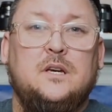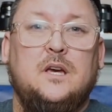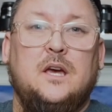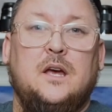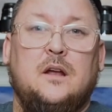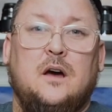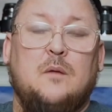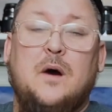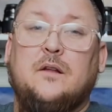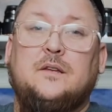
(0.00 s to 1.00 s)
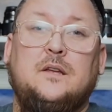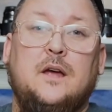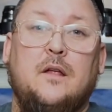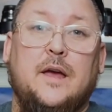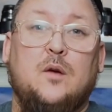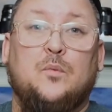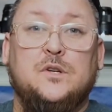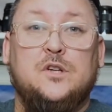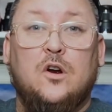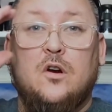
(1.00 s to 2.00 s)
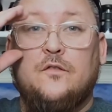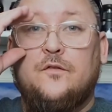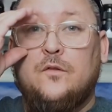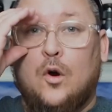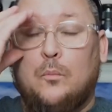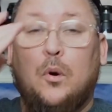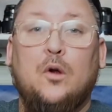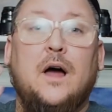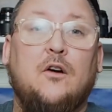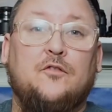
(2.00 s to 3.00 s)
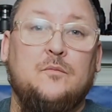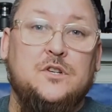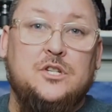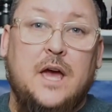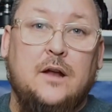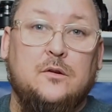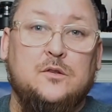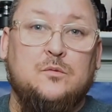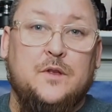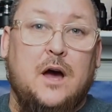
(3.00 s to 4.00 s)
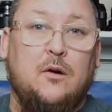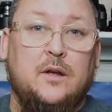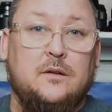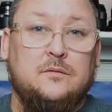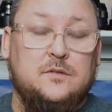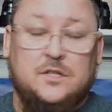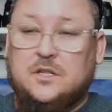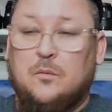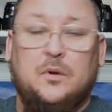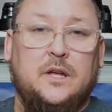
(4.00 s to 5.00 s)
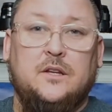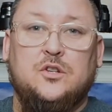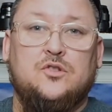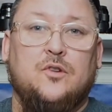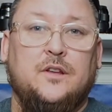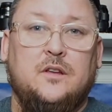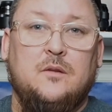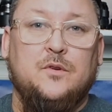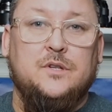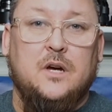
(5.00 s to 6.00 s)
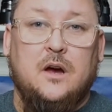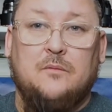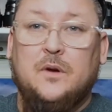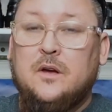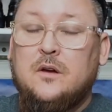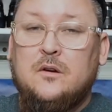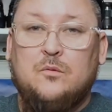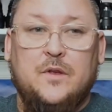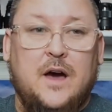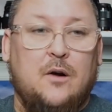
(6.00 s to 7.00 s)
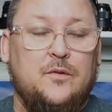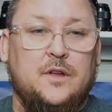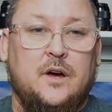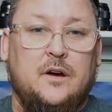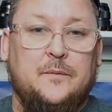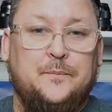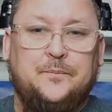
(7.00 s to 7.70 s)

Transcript: in amount of detail I can preserve or pull out from the shadows without it just completely destroying the image, without the